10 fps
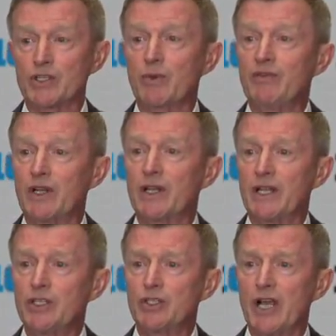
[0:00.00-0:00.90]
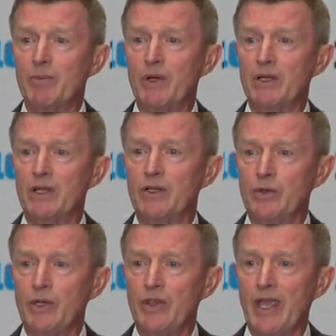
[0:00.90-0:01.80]
and we've done a nice job uh,
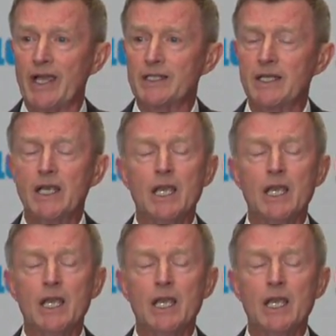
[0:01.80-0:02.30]
doing that.